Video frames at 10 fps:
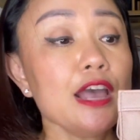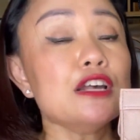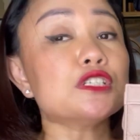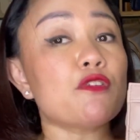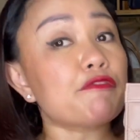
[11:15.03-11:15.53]

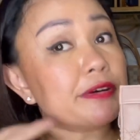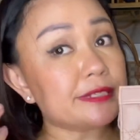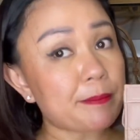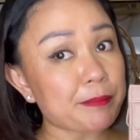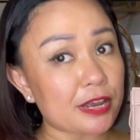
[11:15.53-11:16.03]
So first
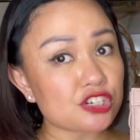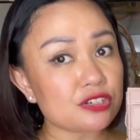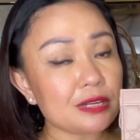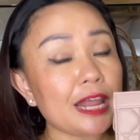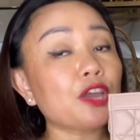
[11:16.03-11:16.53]

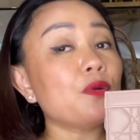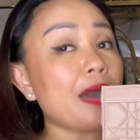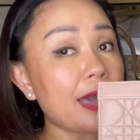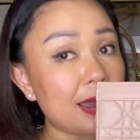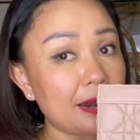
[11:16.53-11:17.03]
impression, like you know, I
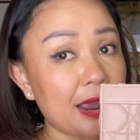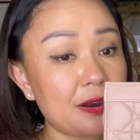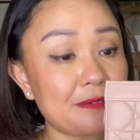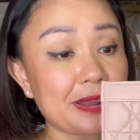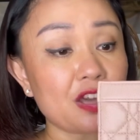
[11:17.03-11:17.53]
highly, highly
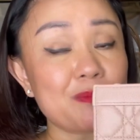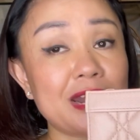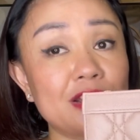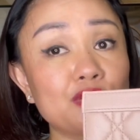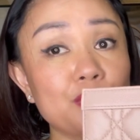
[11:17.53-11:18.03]
recommend
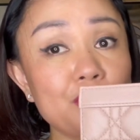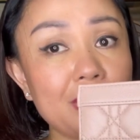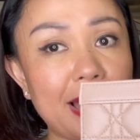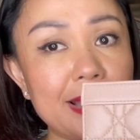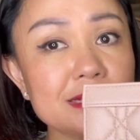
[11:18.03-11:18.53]
it to you
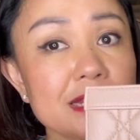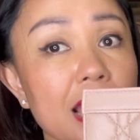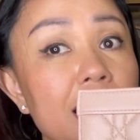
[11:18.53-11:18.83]
guys.